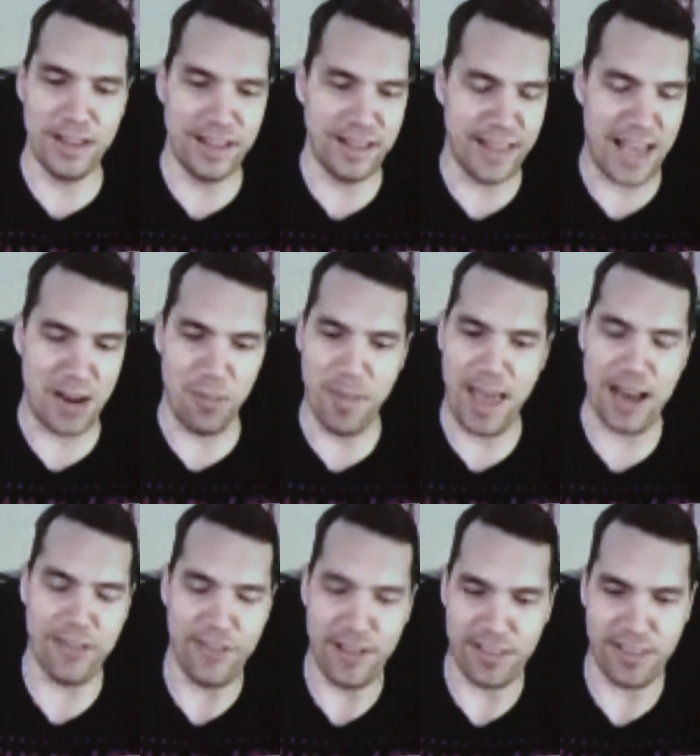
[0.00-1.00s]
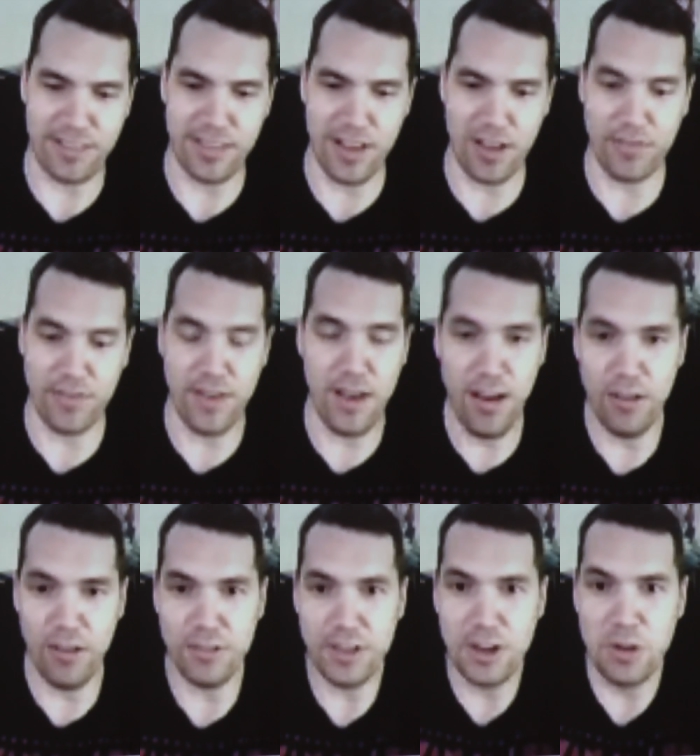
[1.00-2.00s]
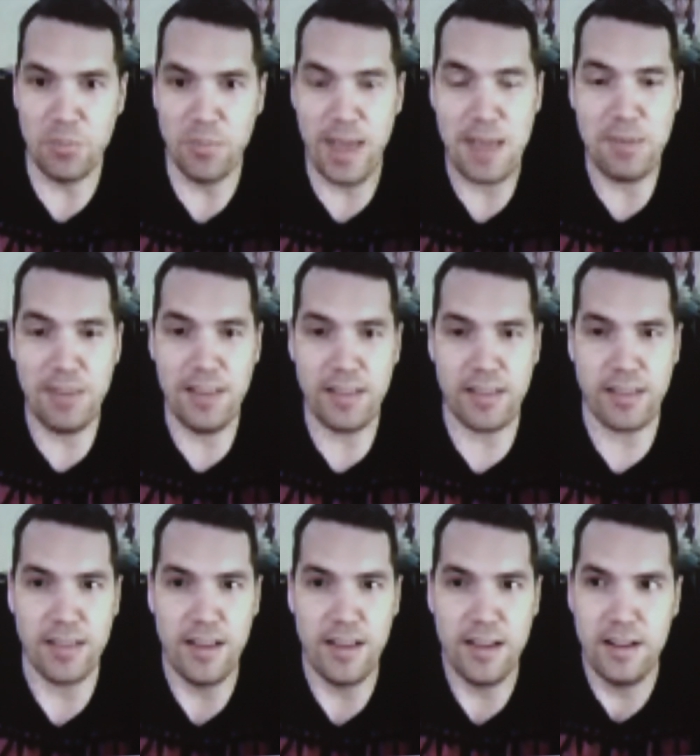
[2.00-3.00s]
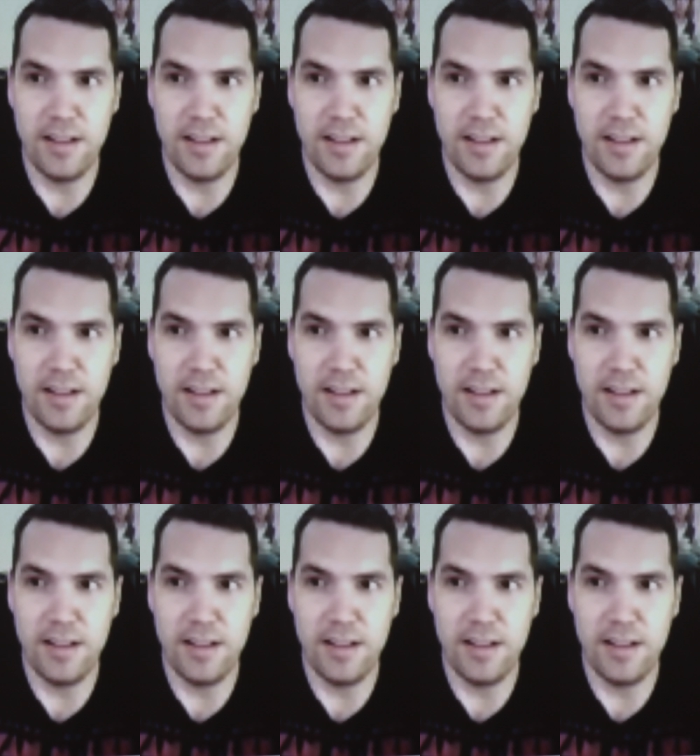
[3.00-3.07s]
and that'll manifest itself. Oh, you know, maybe this.